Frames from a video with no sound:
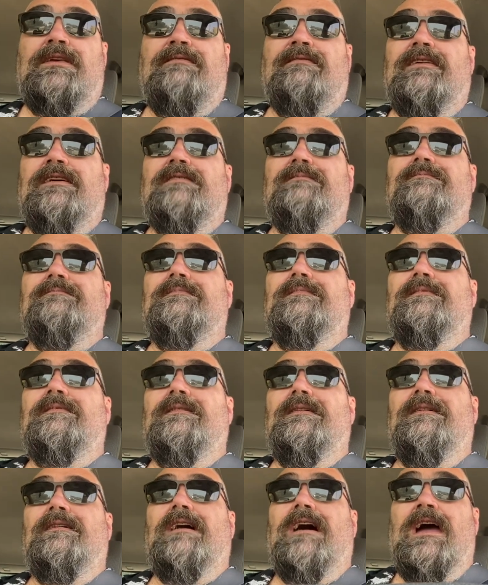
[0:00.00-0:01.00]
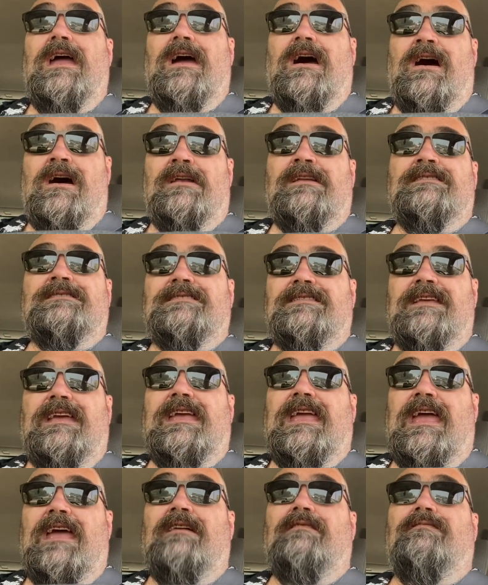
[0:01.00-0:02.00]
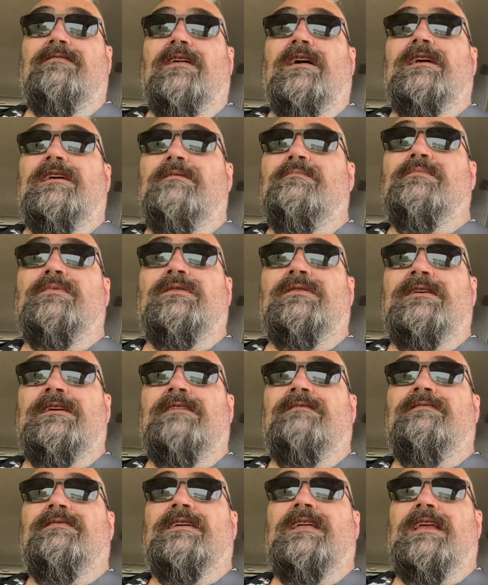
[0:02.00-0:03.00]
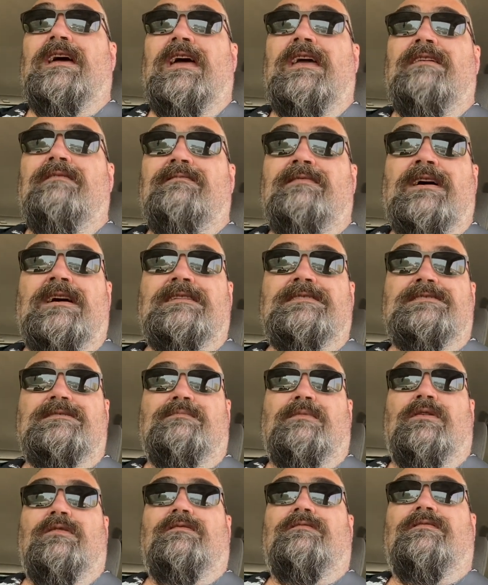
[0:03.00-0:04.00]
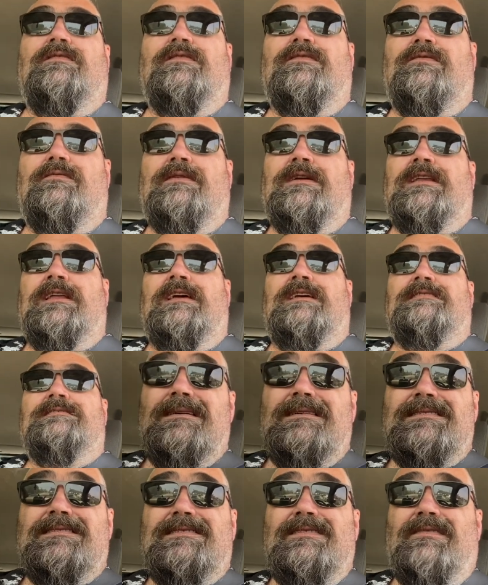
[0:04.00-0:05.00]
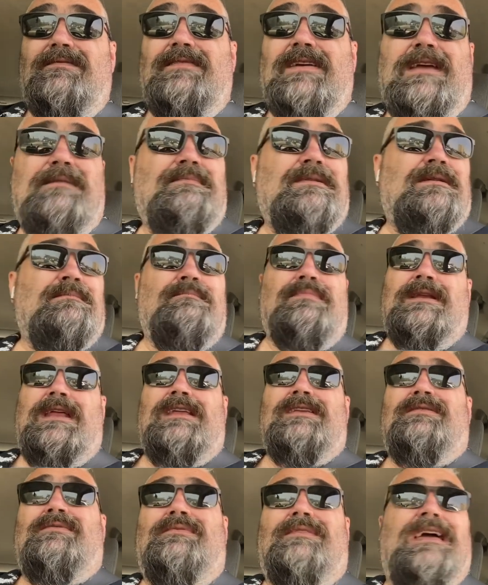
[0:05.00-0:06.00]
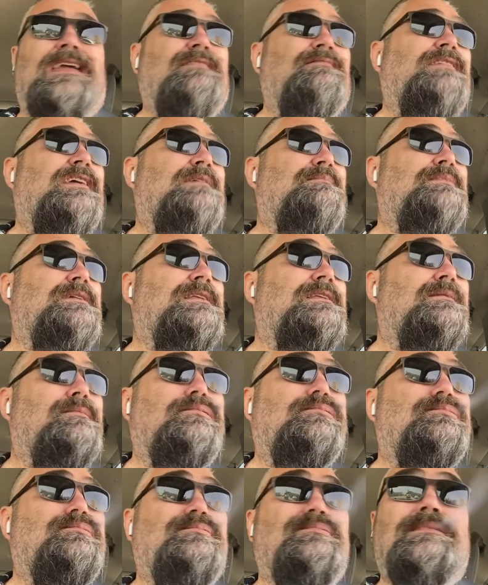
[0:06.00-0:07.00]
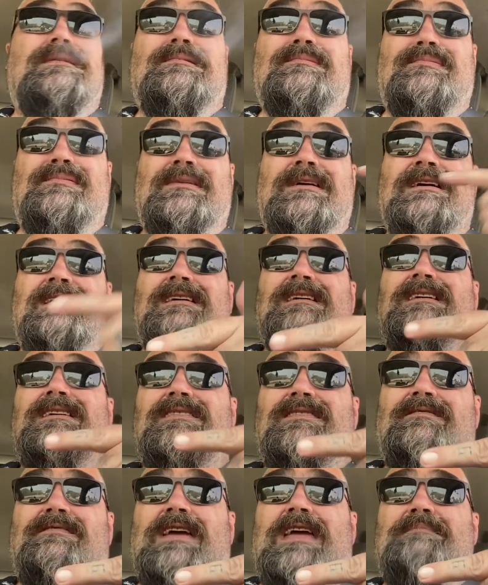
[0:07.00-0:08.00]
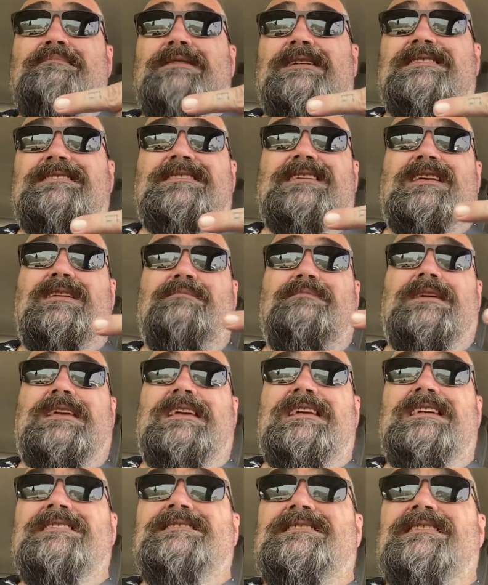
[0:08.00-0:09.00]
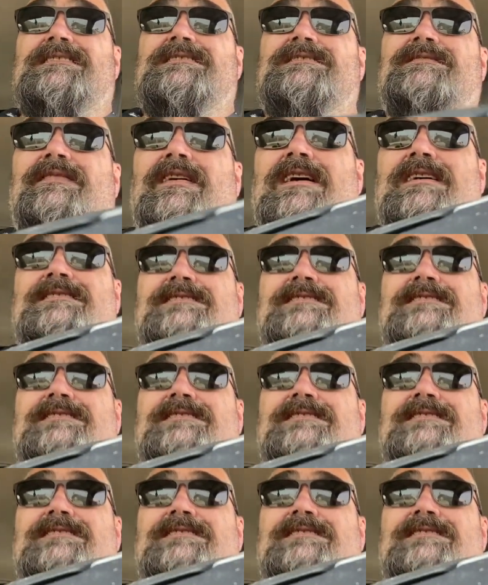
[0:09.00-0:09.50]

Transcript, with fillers: it. I honestly can't fucking believe that I have not smoked for three days. still vaping, but I don't like vaping. The vaping's gonna be easy as fuck to